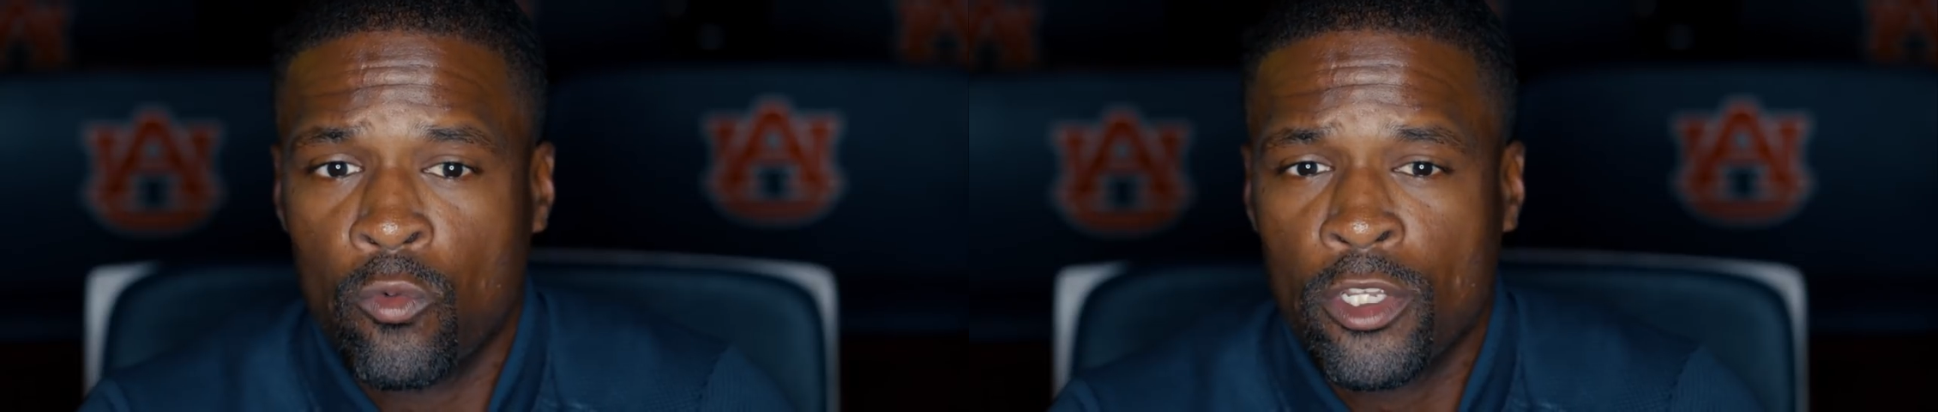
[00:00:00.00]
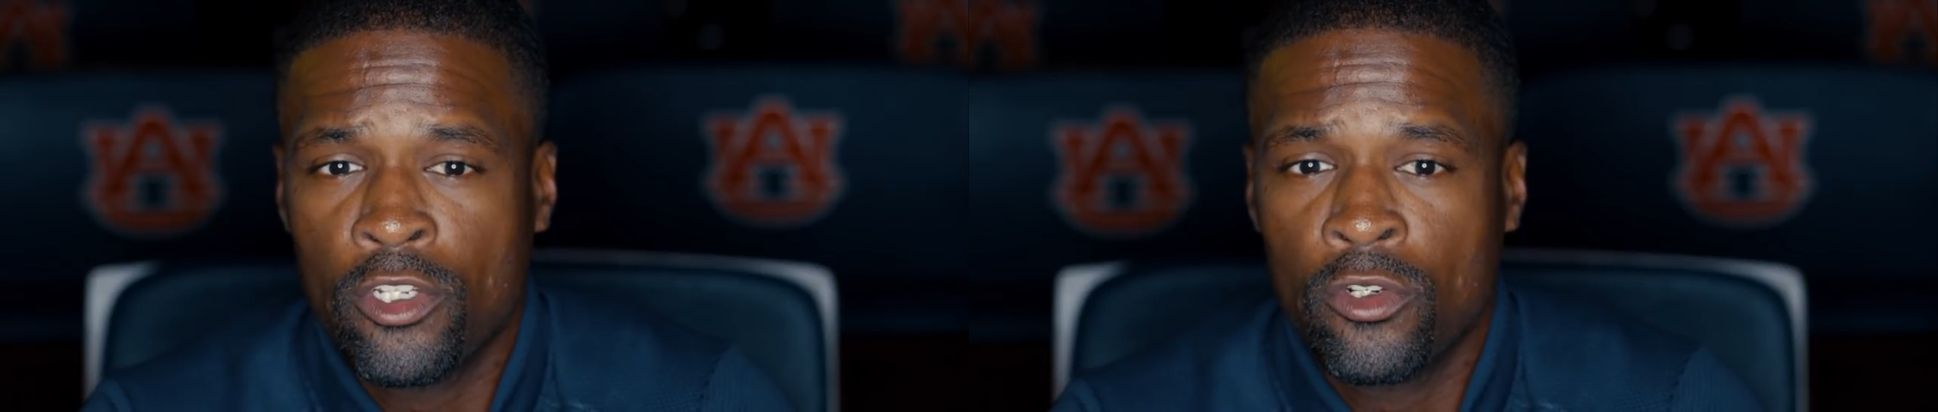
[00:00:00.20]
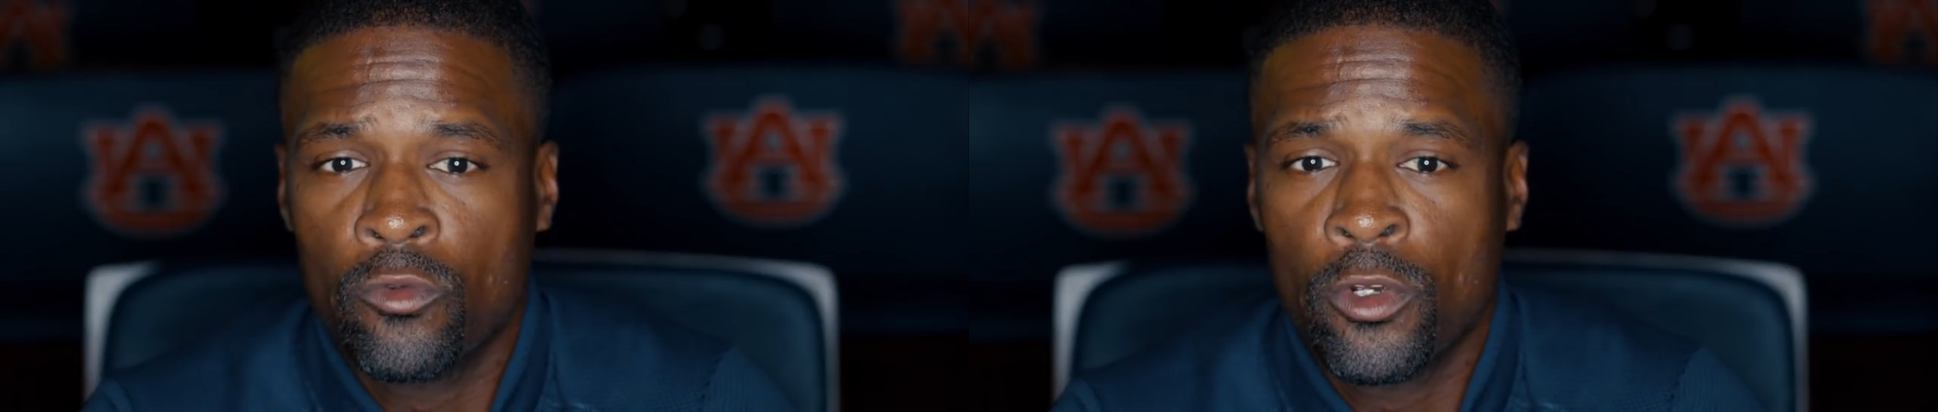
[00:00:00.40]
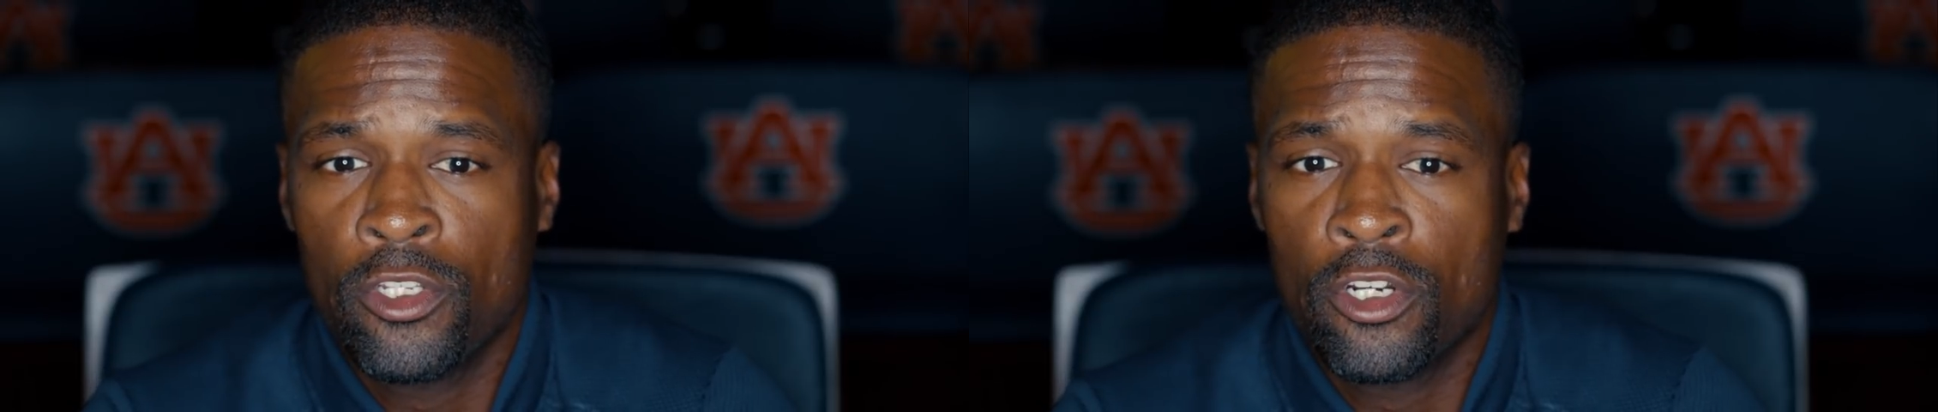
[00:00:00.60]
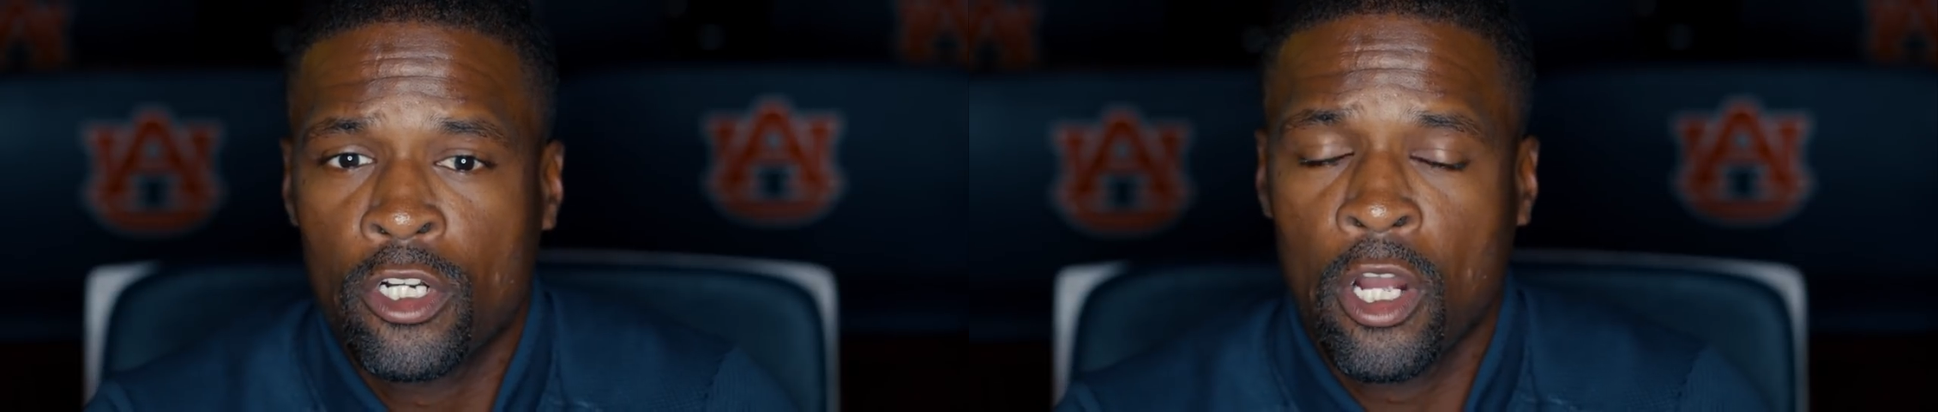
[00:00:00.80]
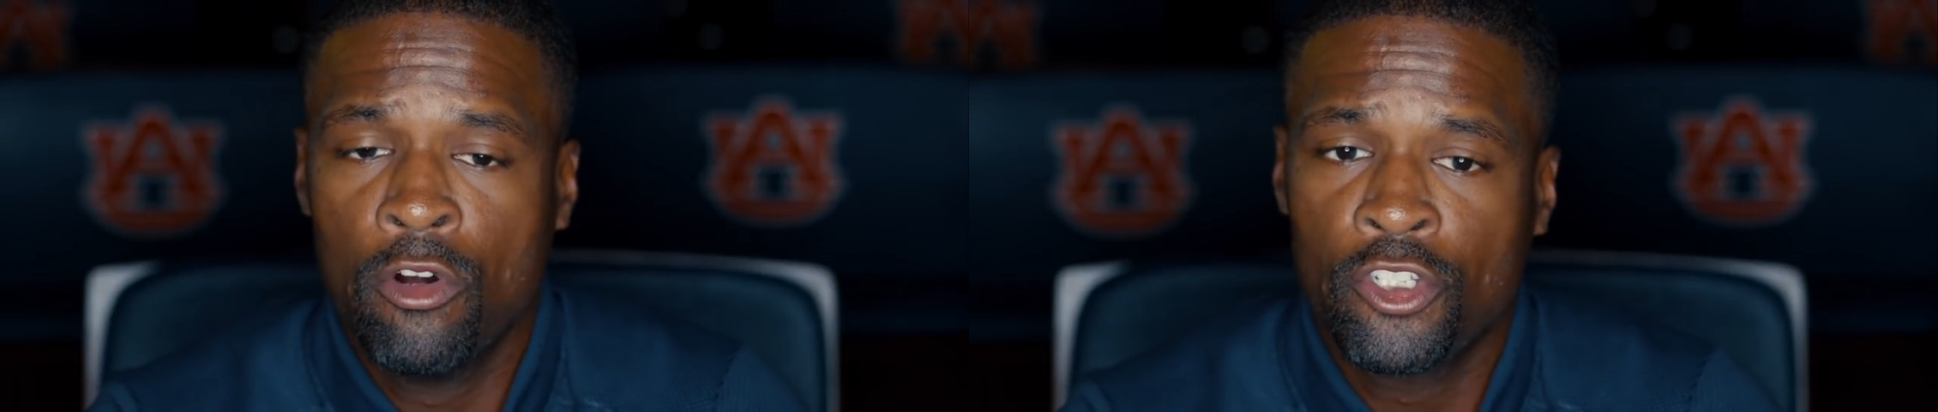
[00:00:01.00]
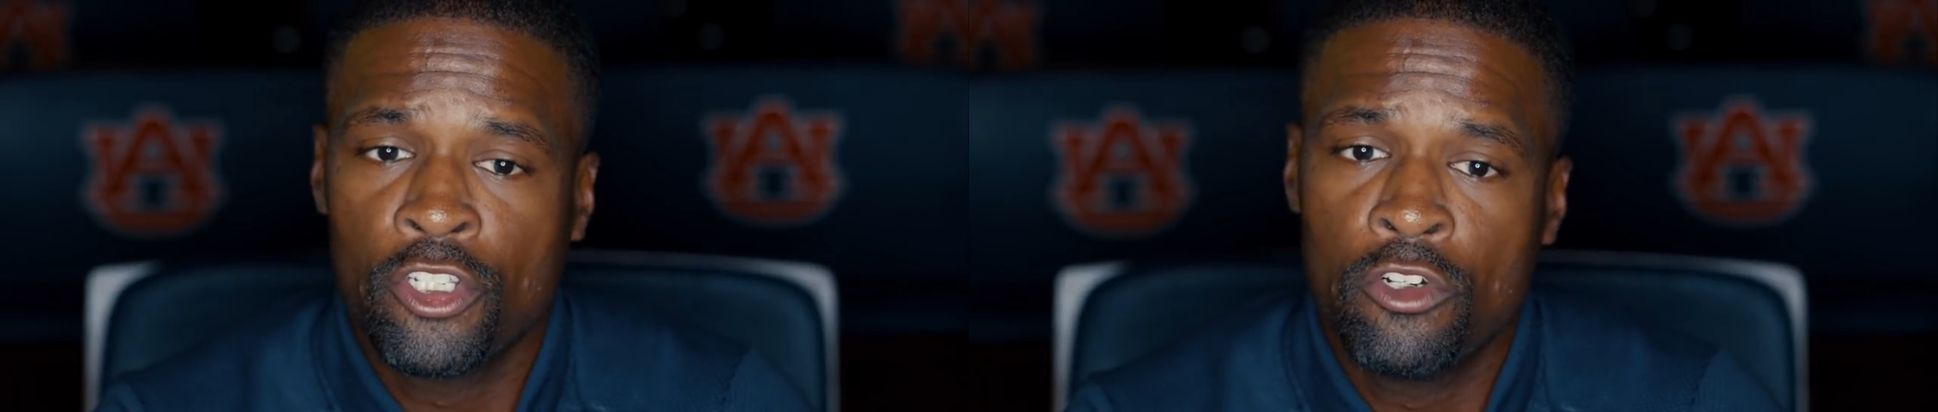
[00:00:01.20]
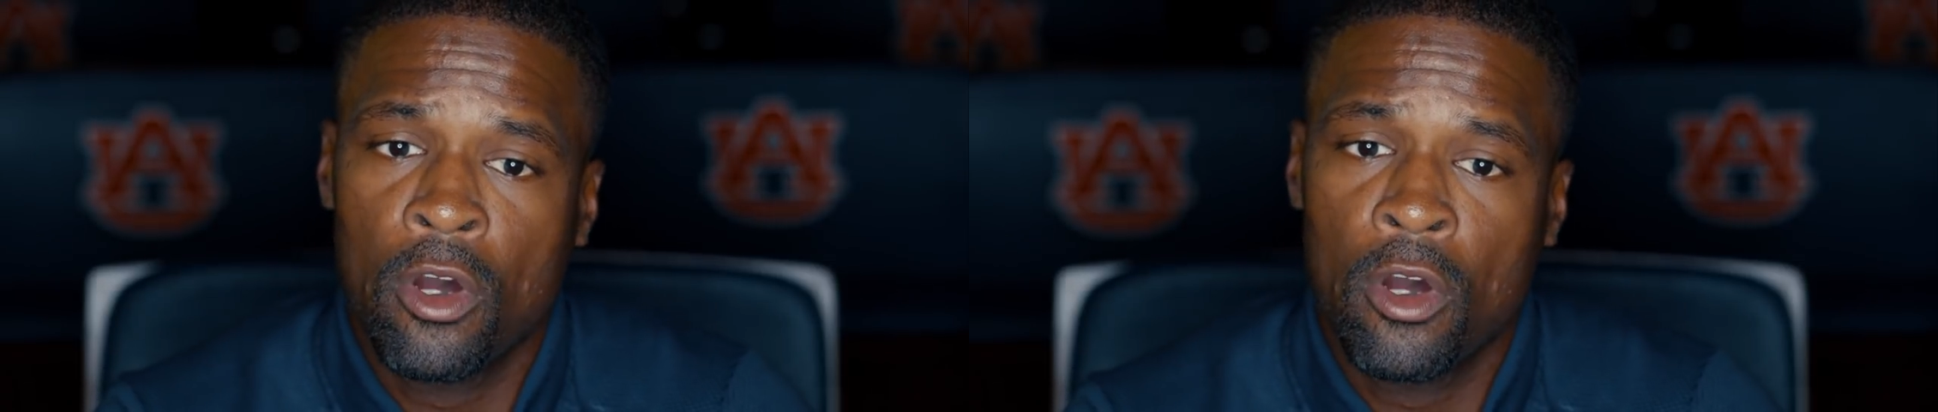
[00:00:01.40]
when you when you're coaching,